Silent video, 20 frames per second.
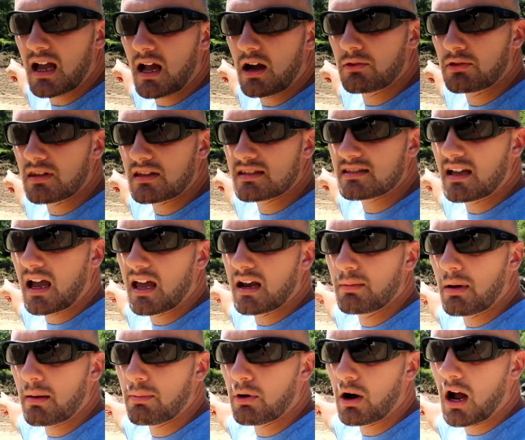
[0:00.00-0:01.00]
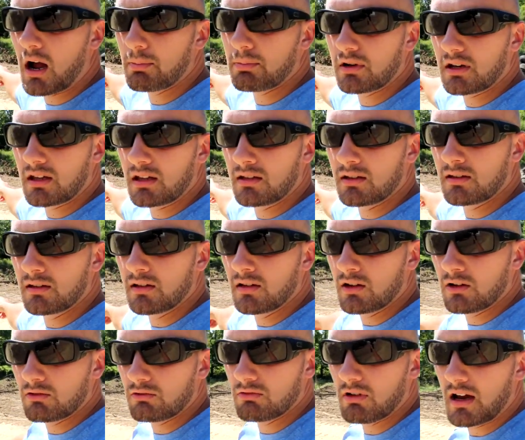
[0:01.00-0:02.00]
out the side of my property
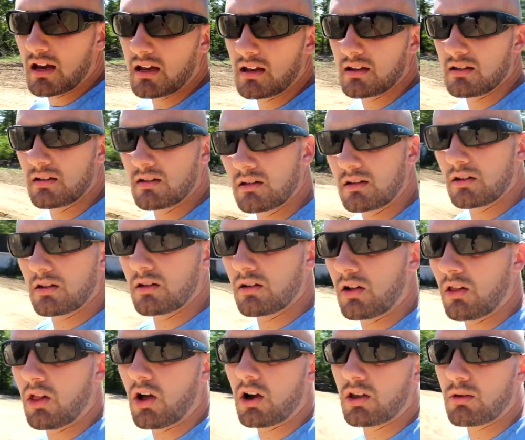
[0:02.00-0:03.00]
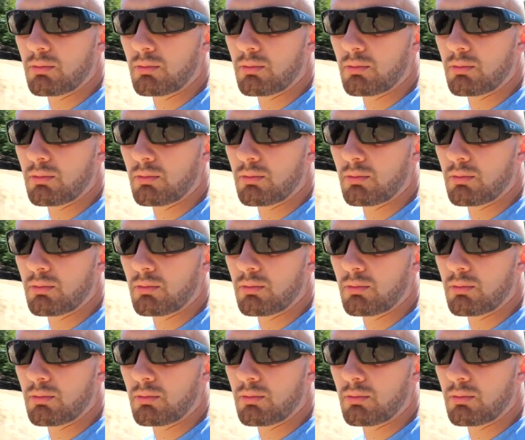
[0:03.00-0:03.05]
right along the